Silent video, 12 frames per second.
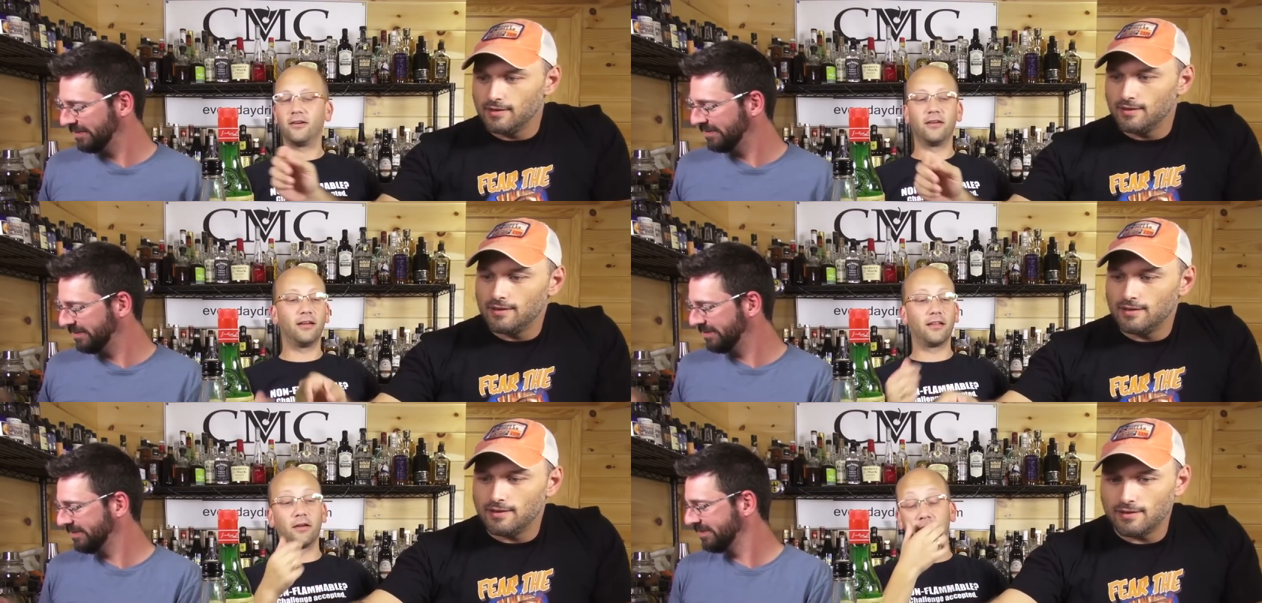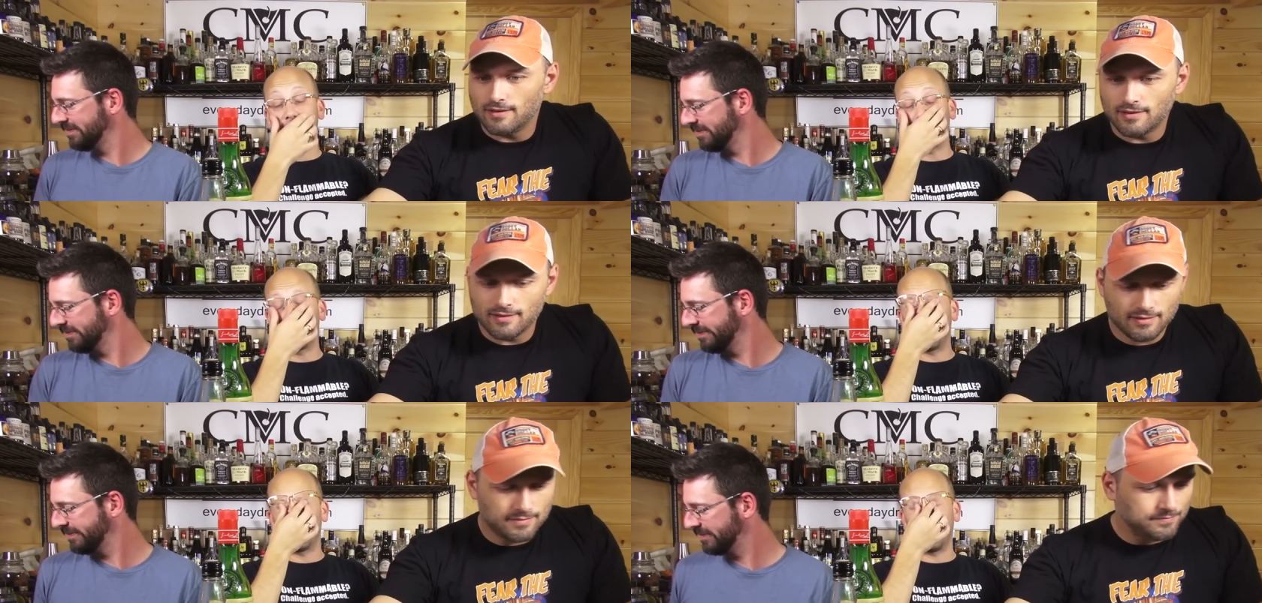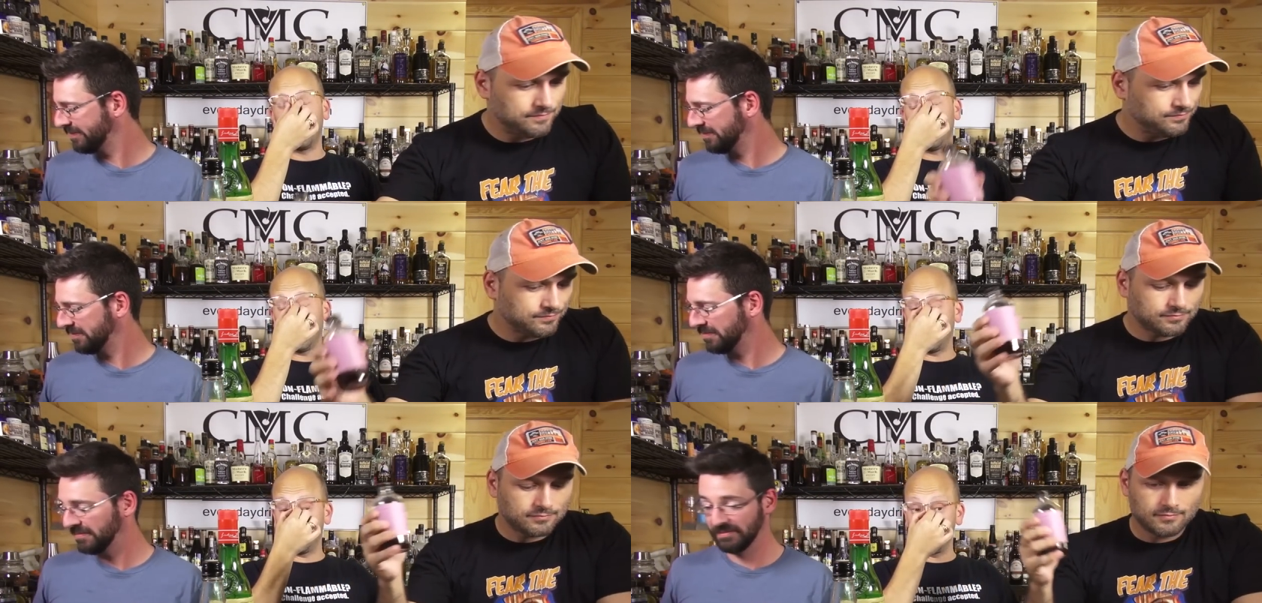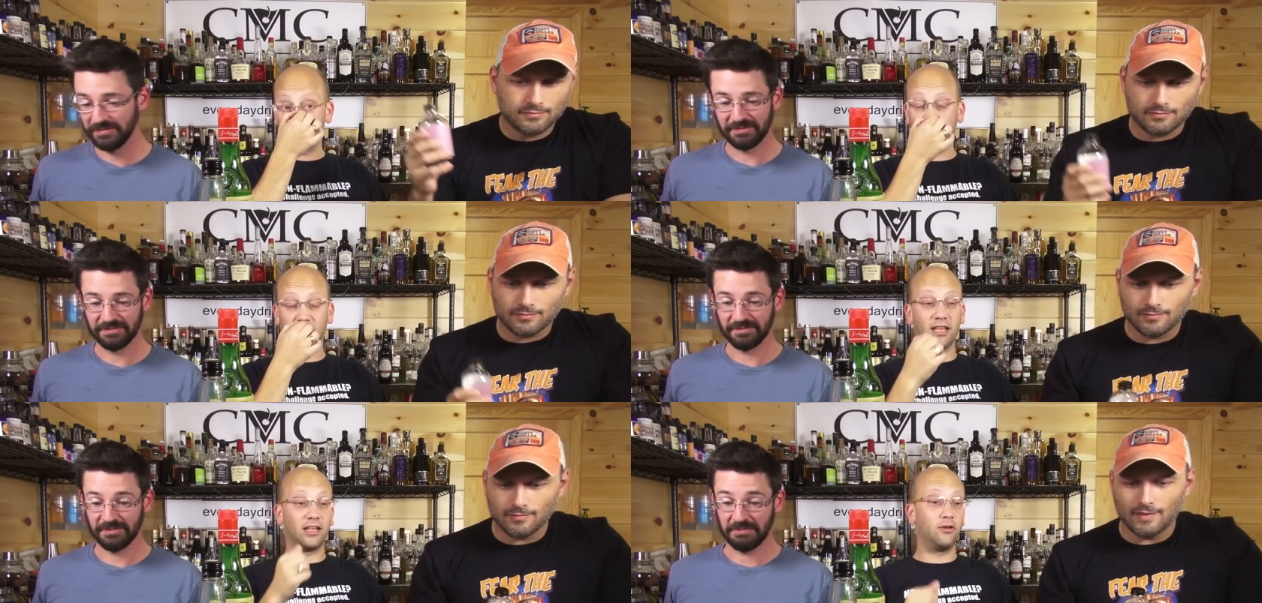Speaker 1: Oh yeah, that was that. That was the
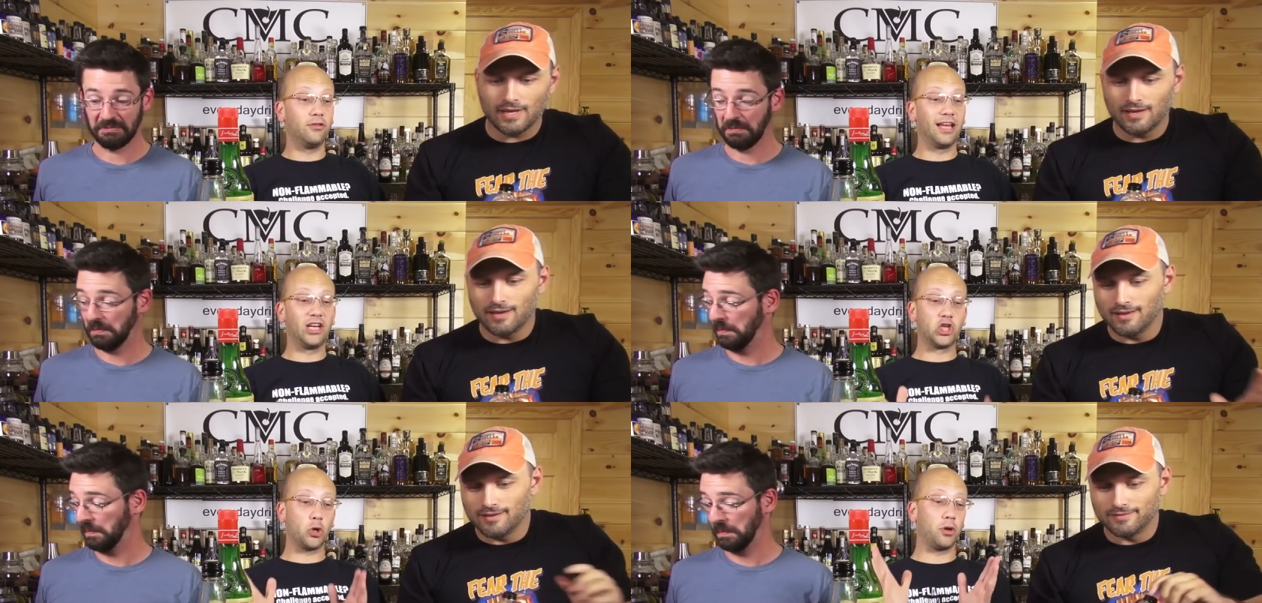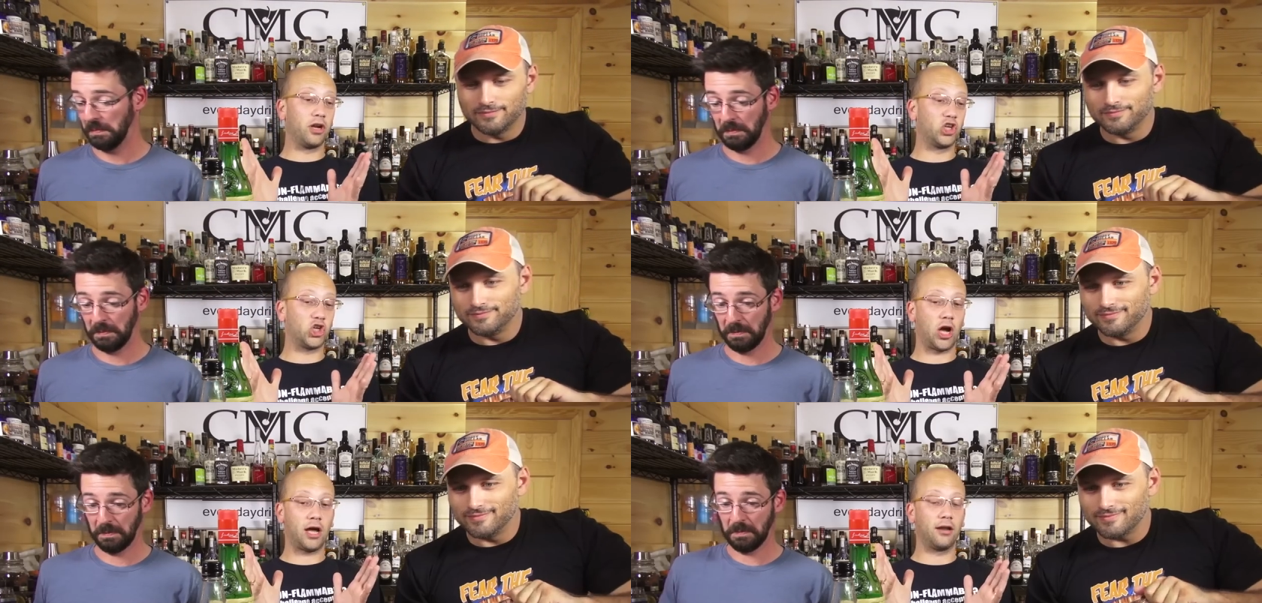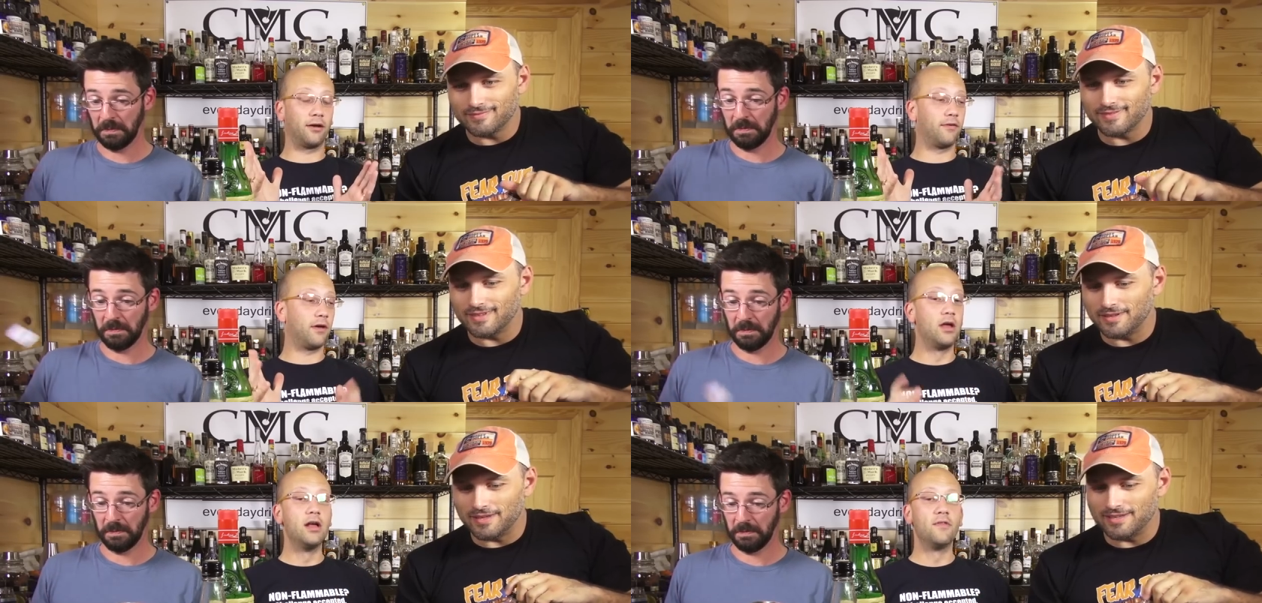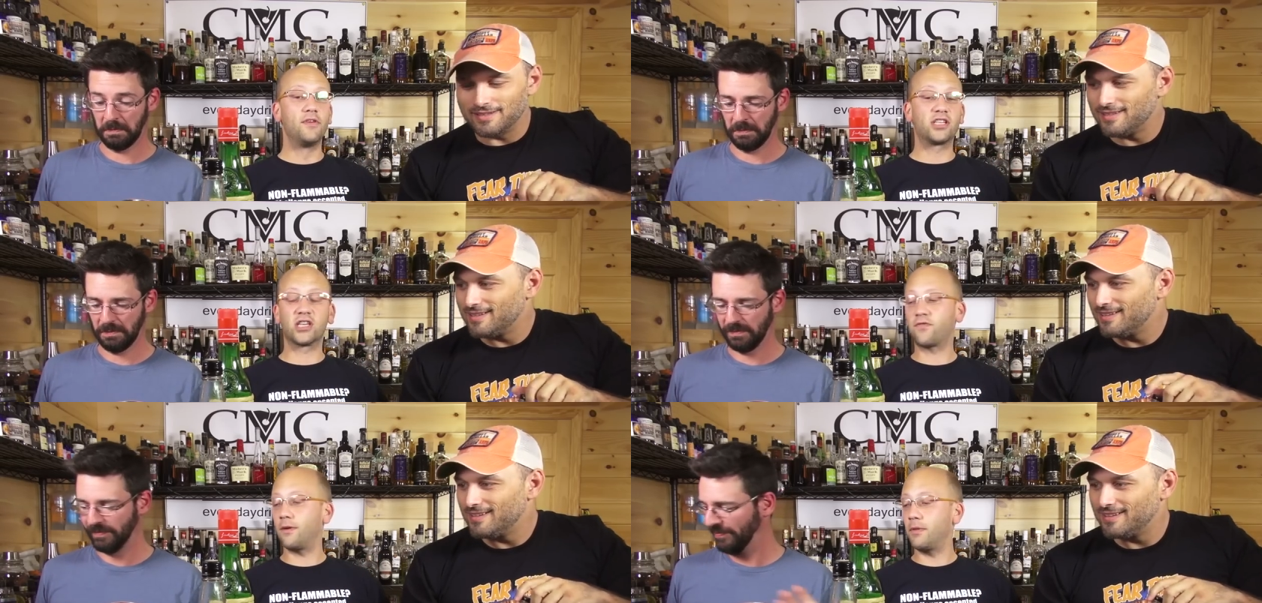drink that you just showed a shot of.
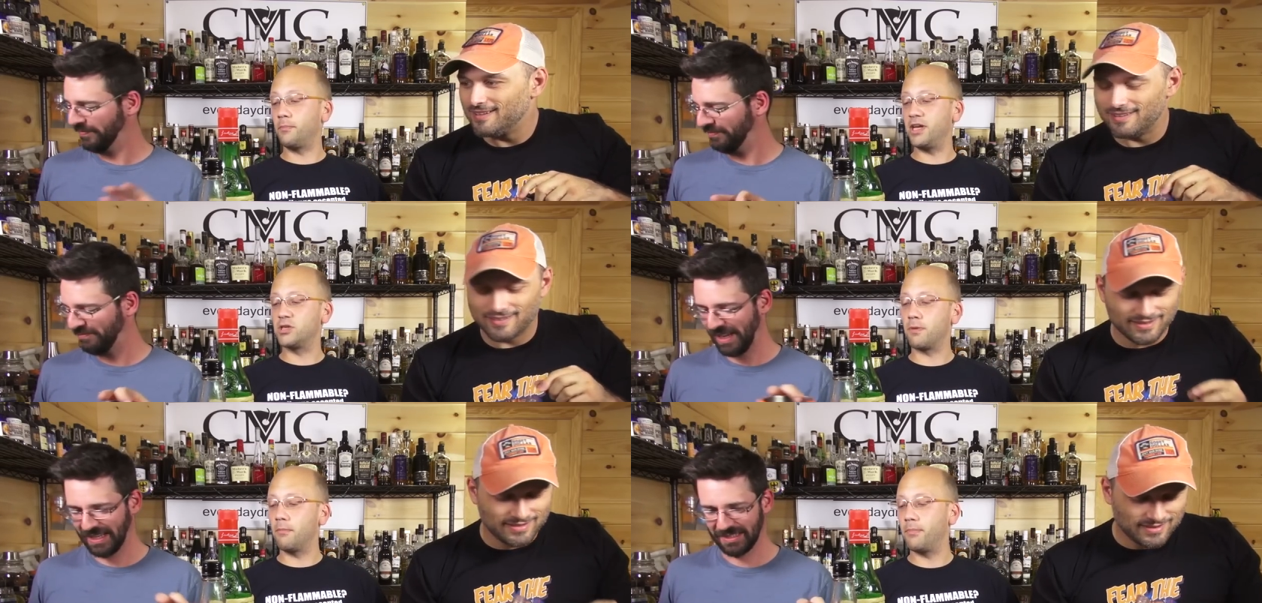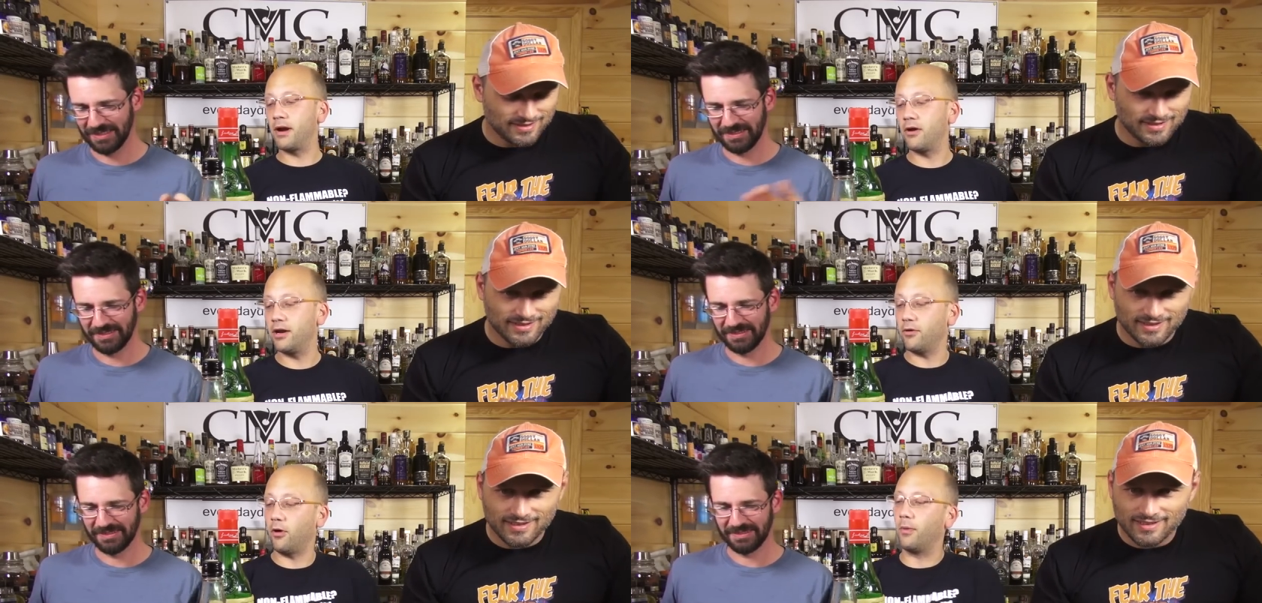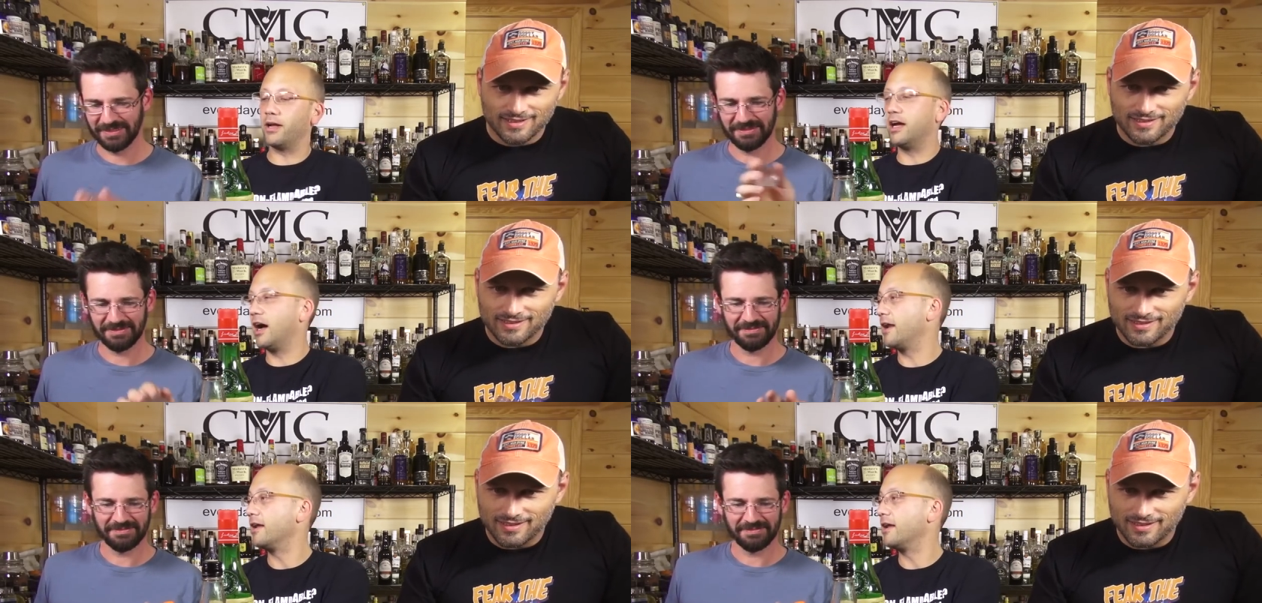This is from the Beach Bum Berry. Oh my god.